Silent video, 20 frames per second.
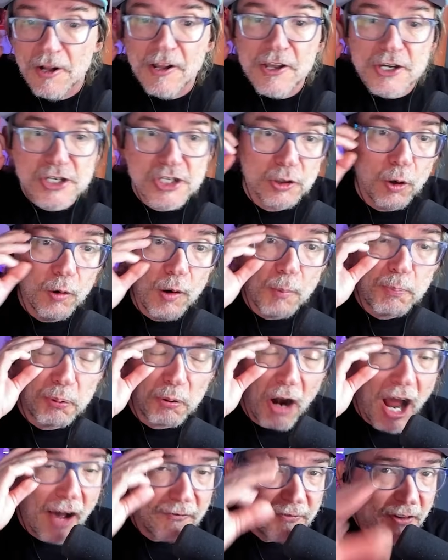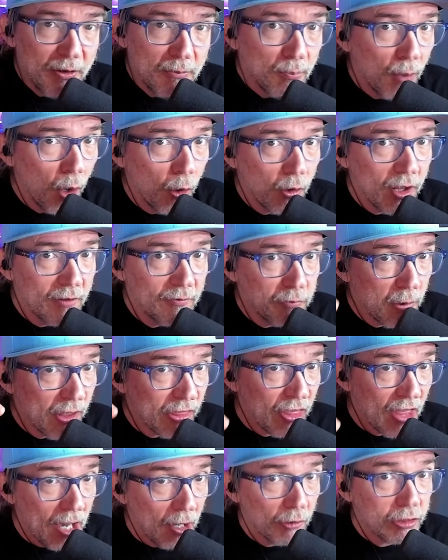So a profit motive with
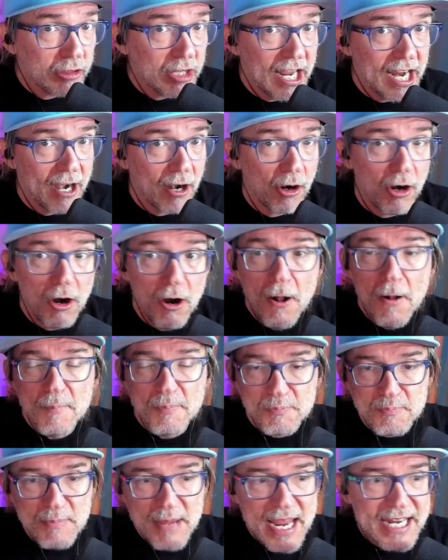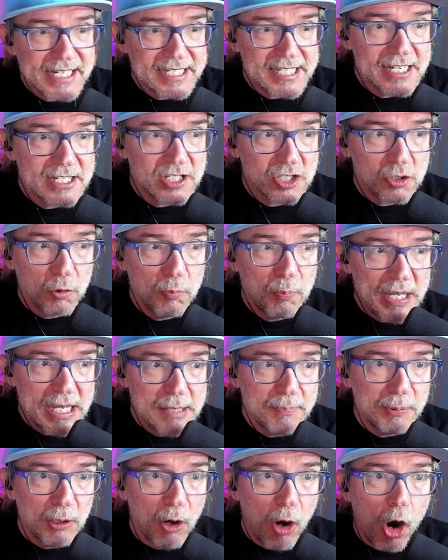healthcare makes it so
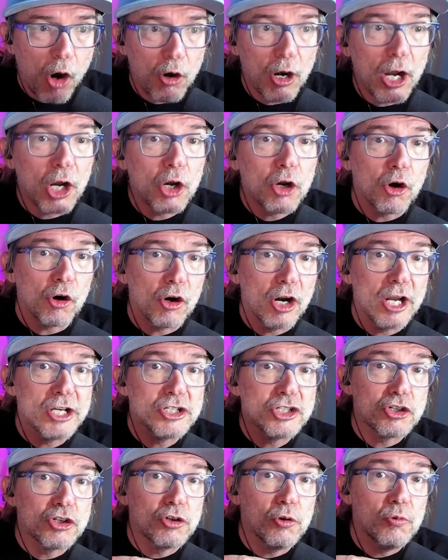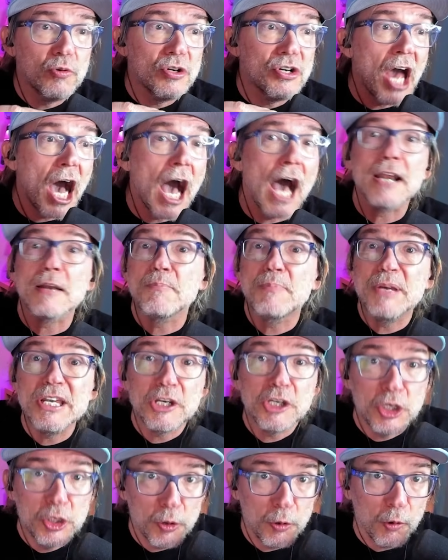people are encouraged to not be
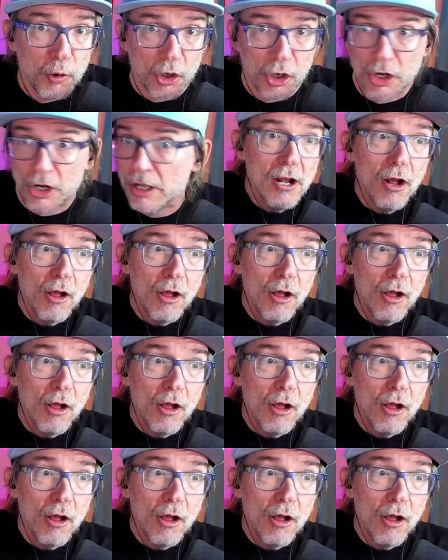cured.